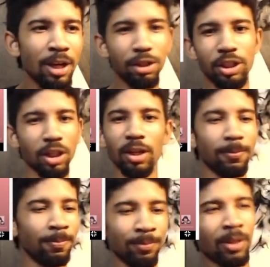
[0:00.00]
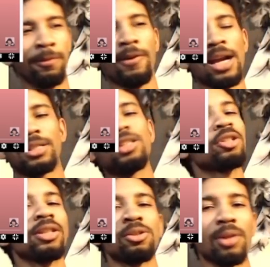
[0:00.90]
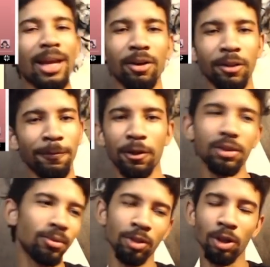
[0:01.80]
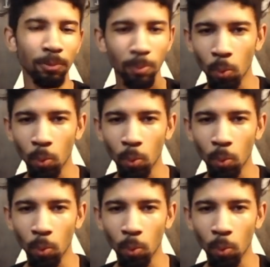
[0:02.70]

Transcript: You're just going to find a t-shirt that you like on the first, you know,